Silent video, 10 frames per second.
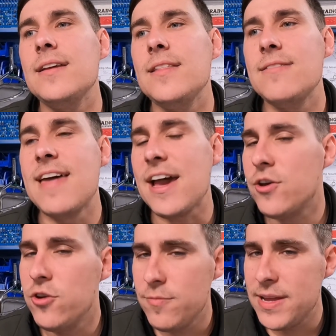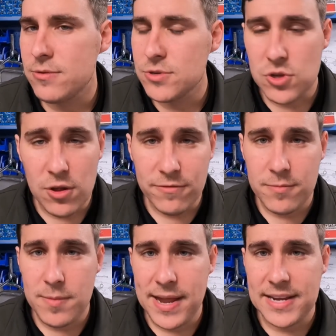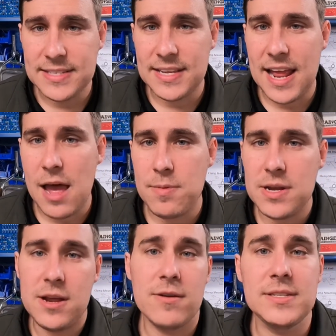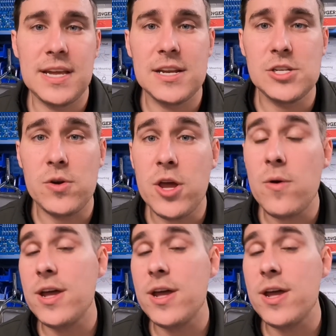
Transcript: that could have been a result from the maintenance that happened here in San Antonio.